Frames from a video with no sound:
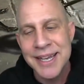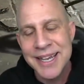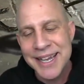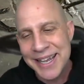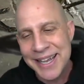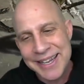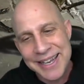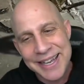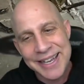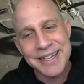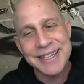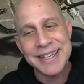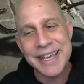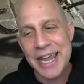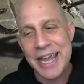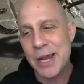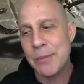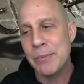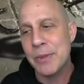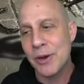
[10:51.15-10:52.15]
At
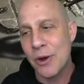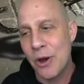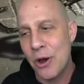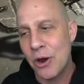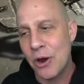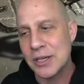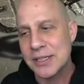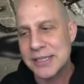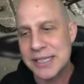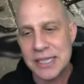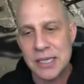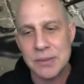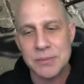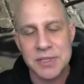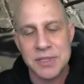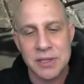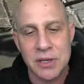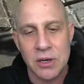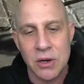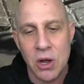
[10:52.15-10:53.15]
in-game, there are
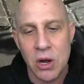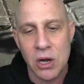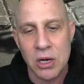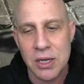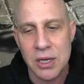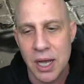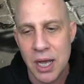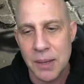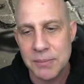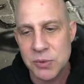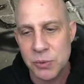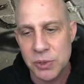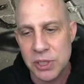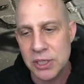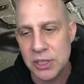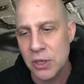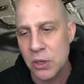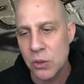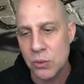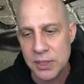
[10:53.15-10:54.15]
teams and there are comps where
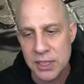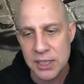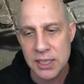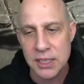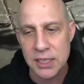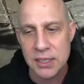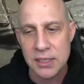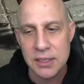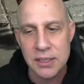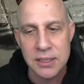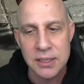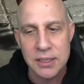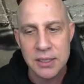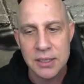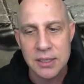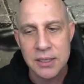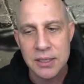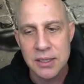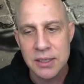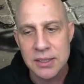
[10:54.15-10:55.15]
you don't need
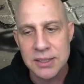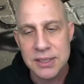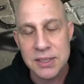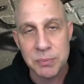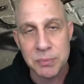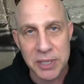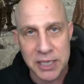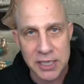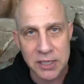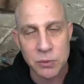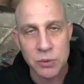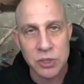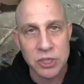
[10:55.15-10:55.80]
speed, where